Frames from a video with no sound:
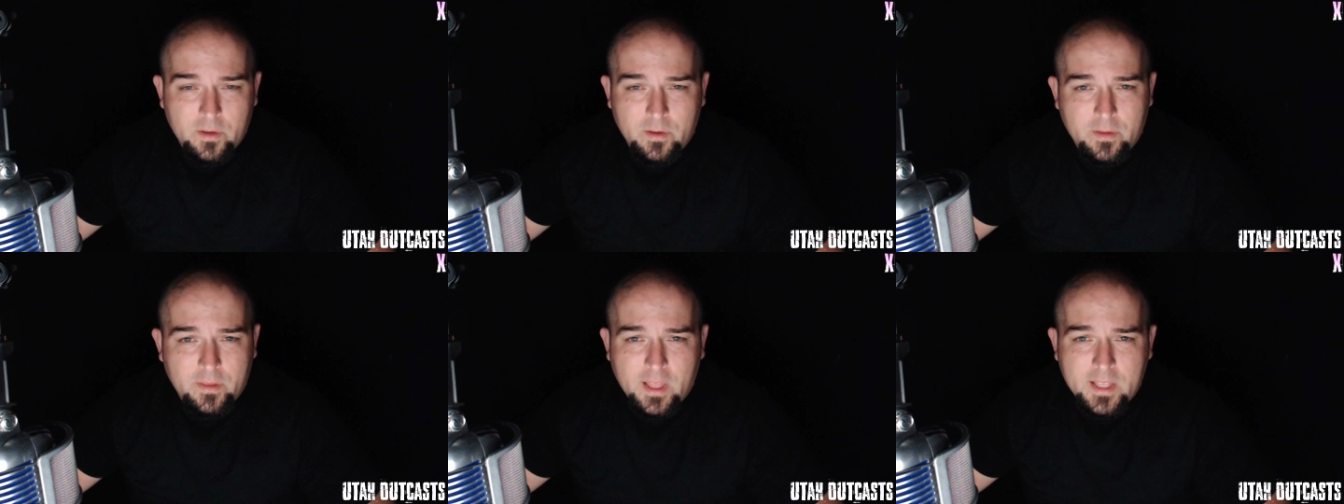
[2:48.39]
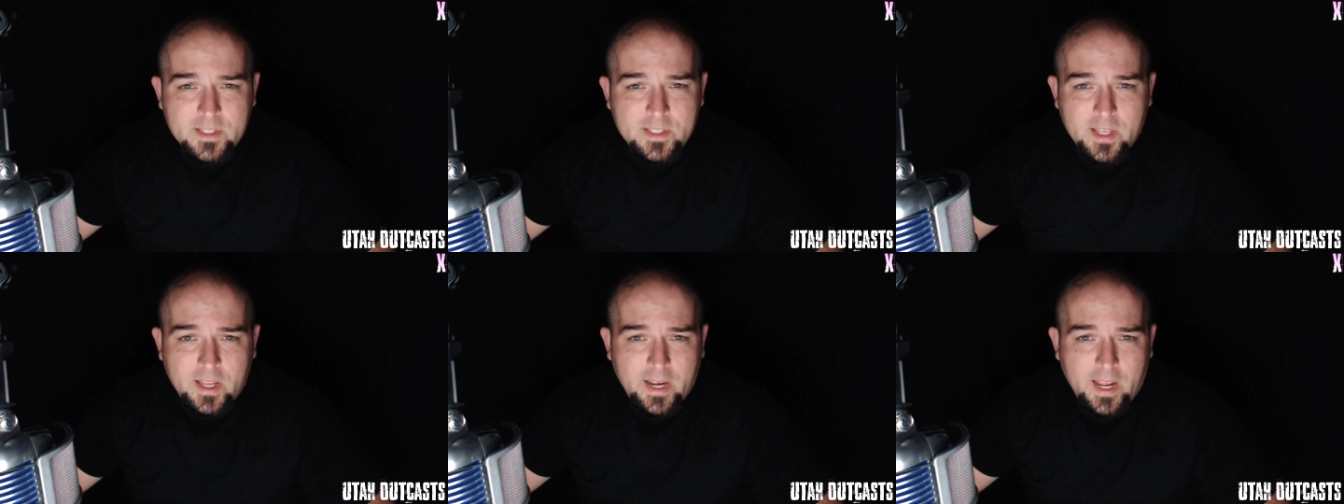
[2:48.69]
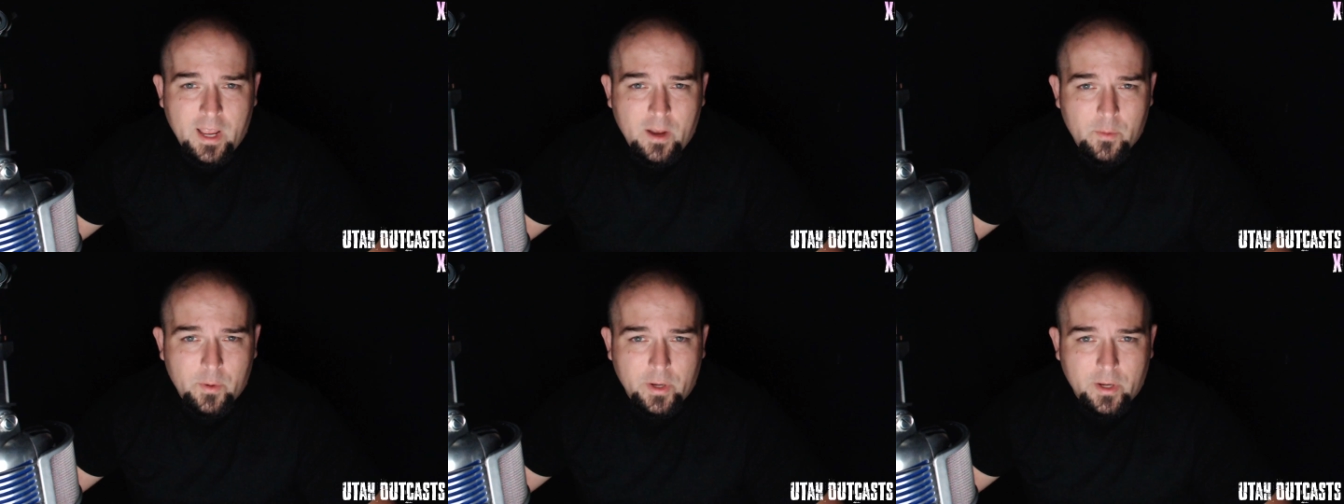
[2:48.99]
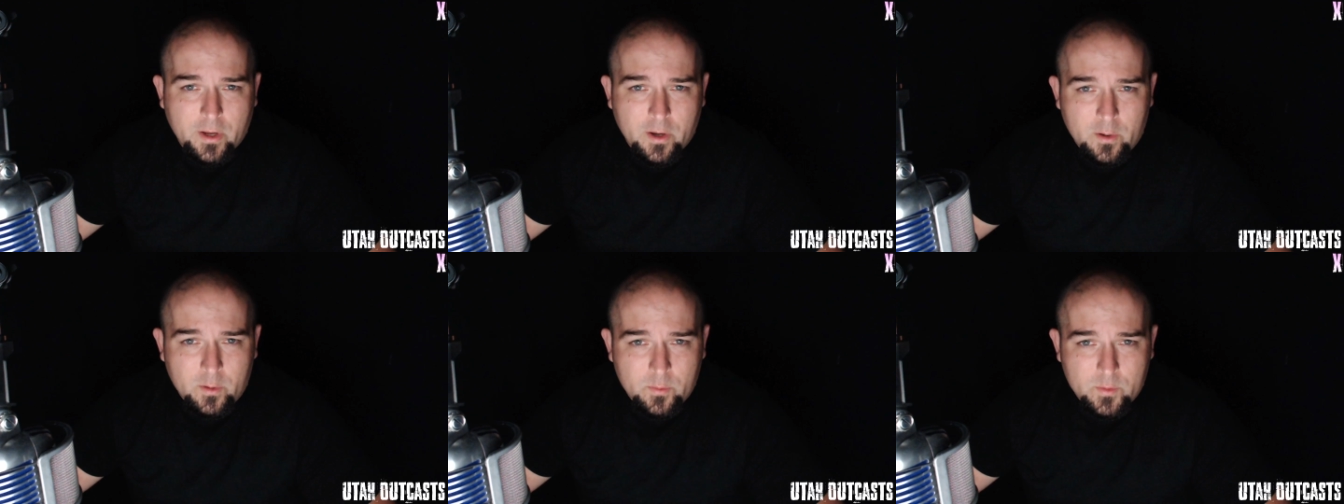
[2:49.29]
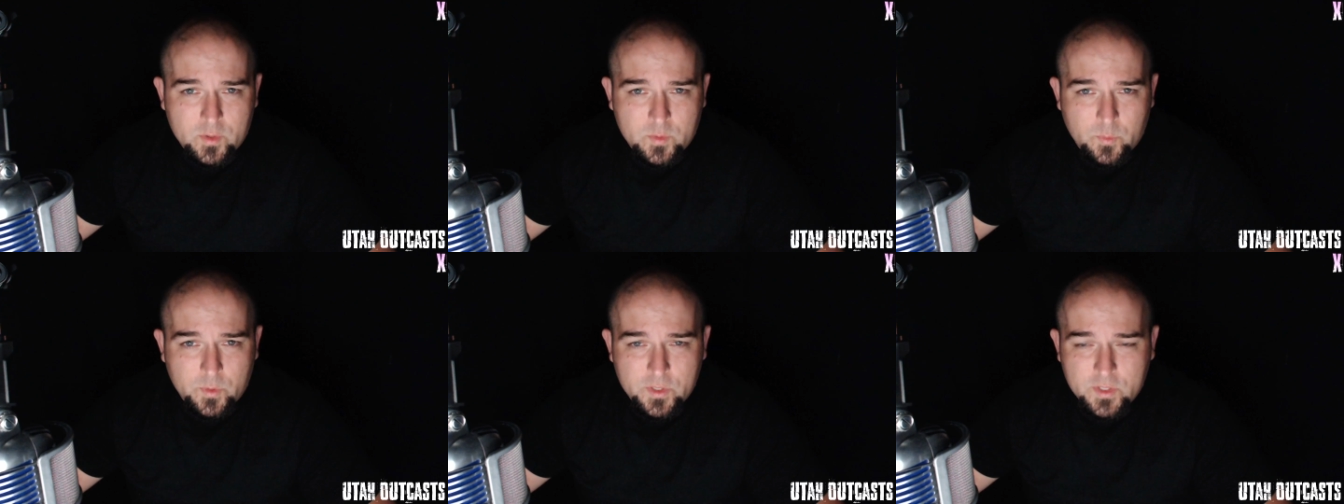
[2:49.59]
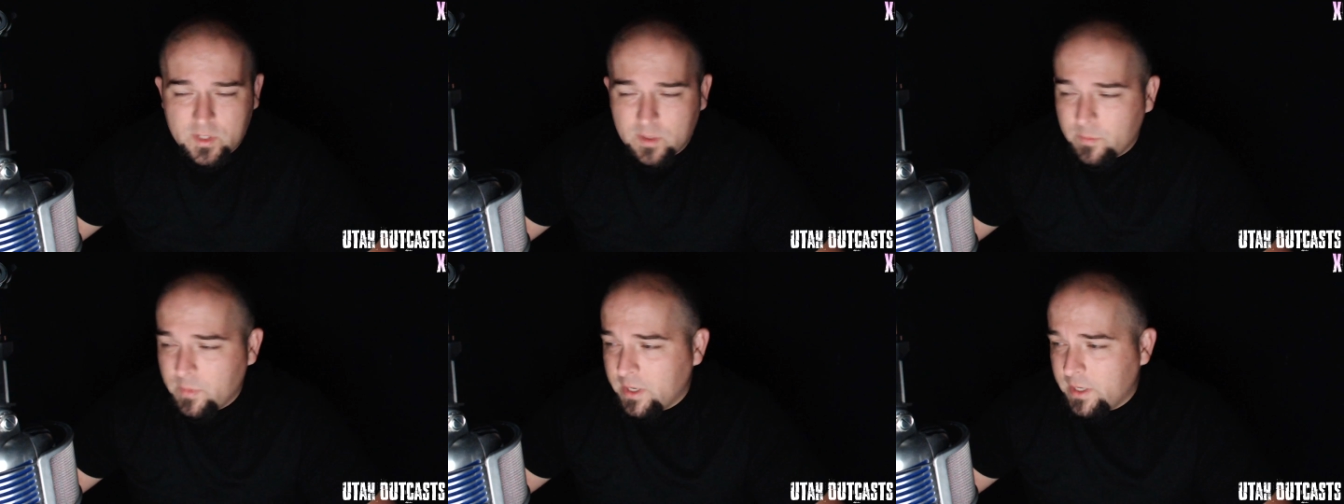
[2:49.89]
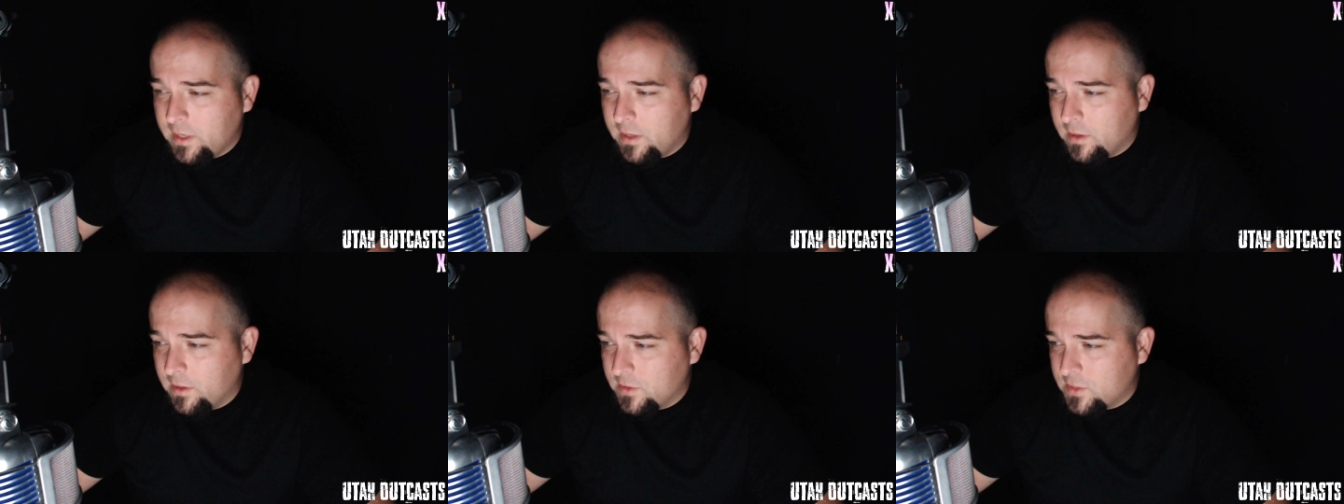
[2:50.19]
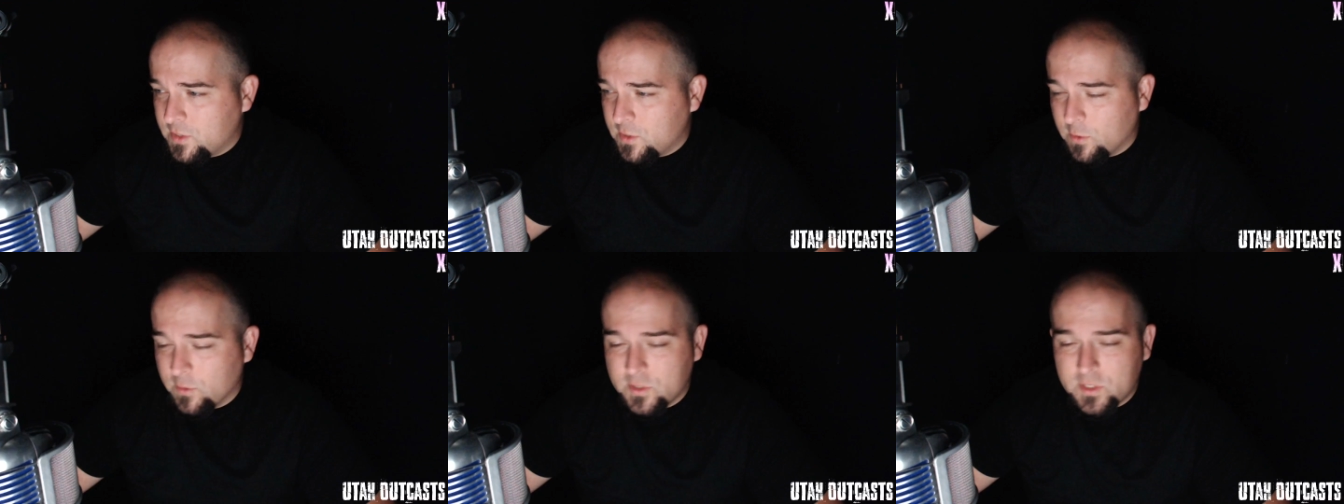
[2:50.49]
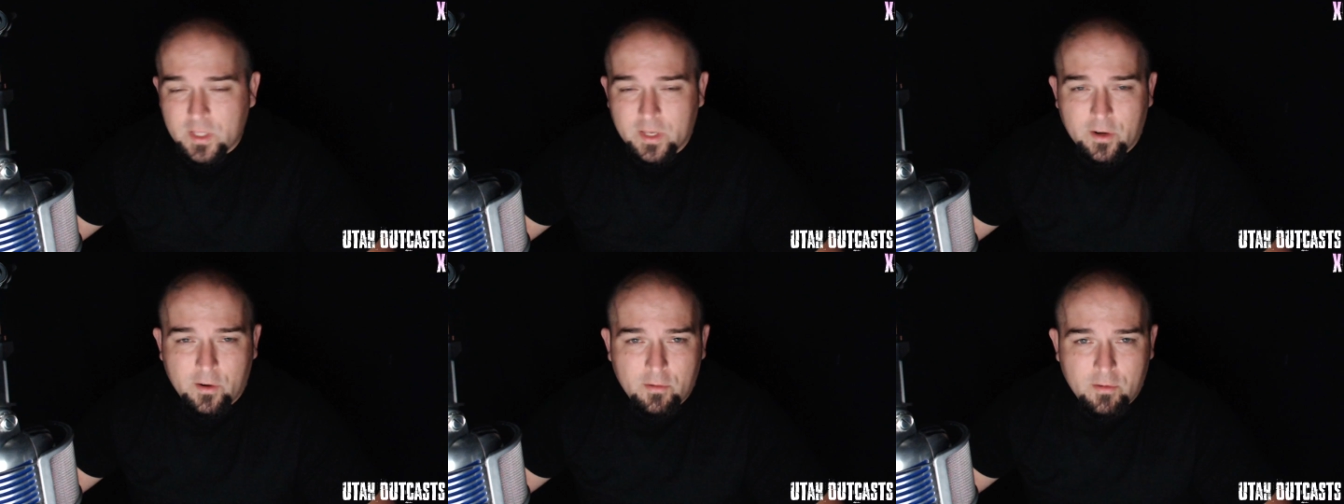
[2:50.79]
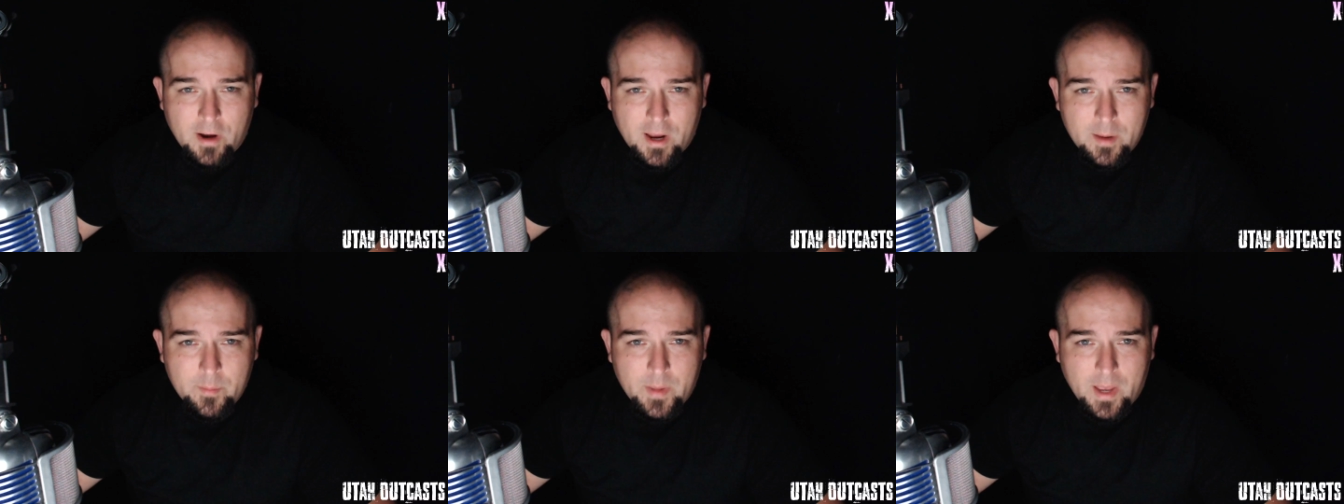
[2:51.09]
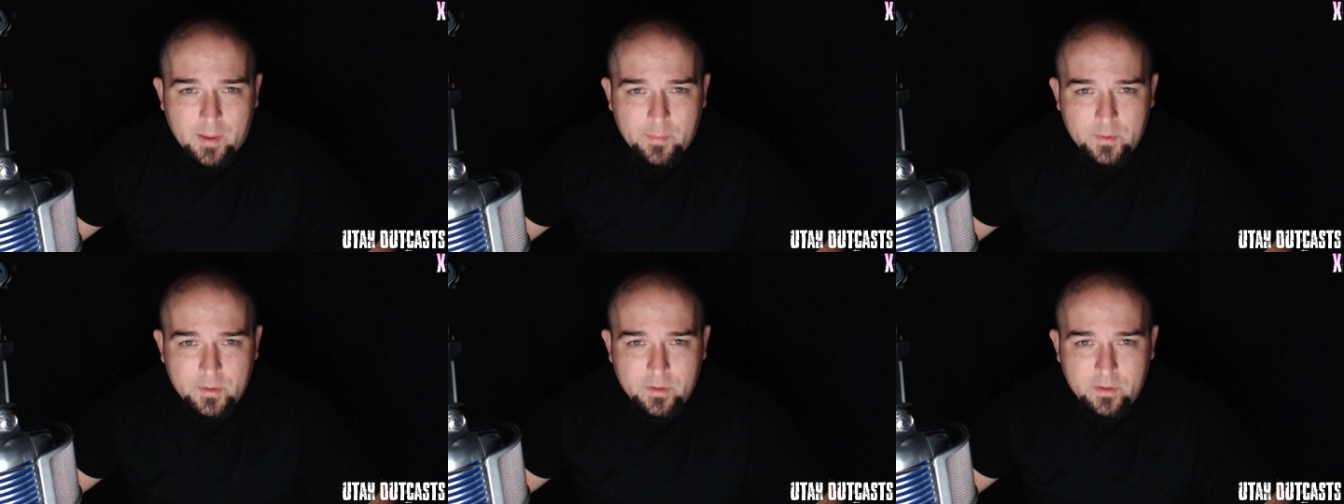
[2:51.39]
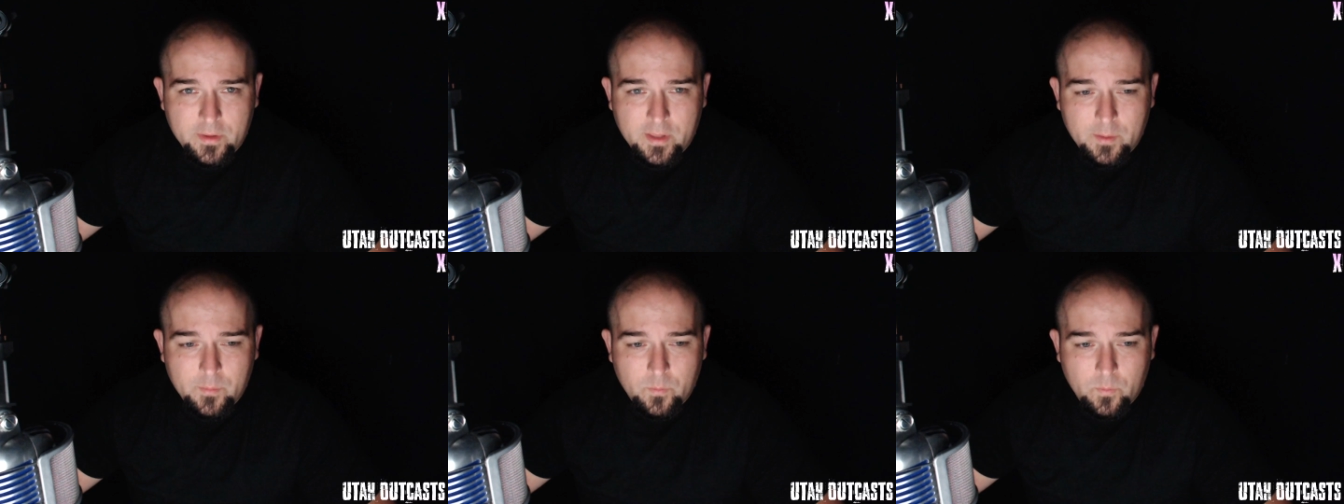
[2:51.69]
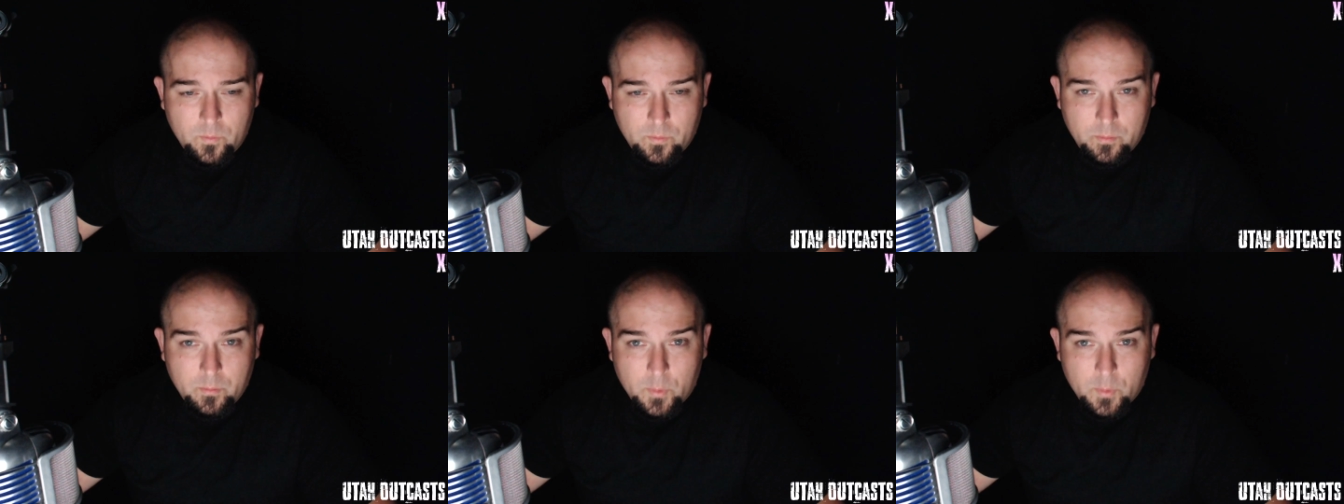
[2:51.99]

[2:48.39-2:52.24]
That's not how it goes. When somebody asserts that a crime happened to them,